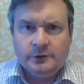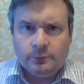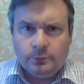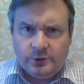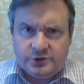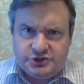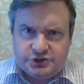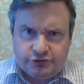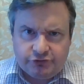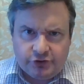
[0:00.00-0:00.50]

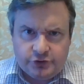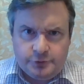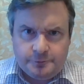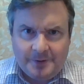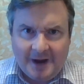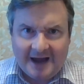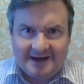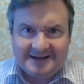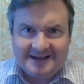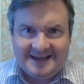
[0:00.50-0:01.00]
Which group
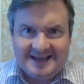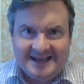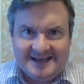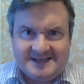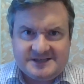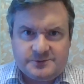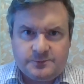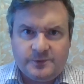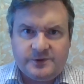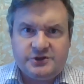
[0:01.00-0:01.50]
had a
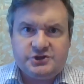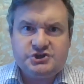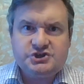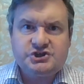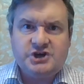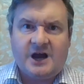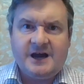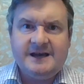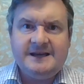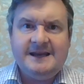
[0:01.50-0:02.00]
hit with
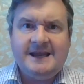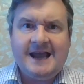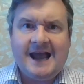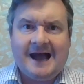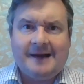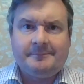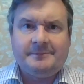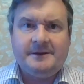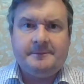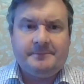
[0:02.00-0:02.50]
shiny,
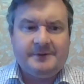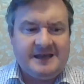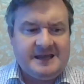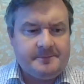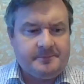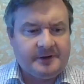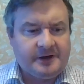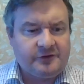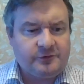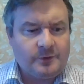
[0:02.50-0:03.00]
happy
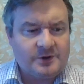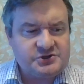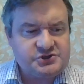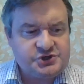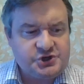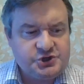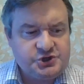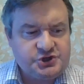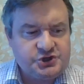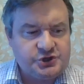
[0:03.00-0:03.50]
people? It's
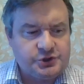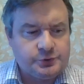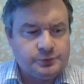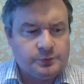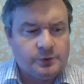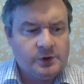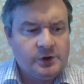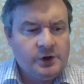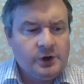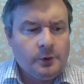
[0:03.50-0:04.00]
question
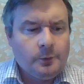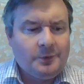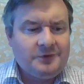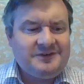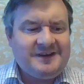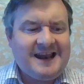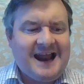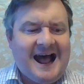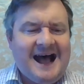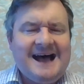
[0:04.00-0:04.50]
two.
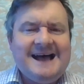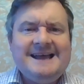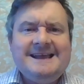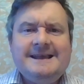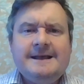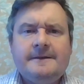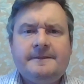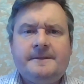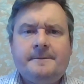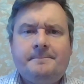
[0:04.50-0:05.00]
Was it
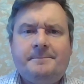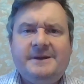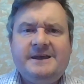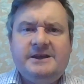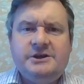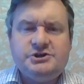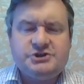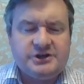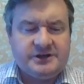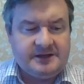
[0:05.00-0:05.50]
A, the
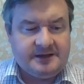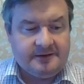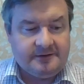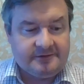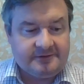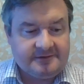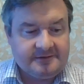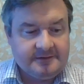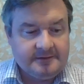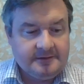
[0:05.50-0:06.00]
Bee
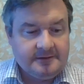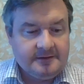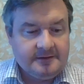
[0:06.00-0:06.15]
Gees,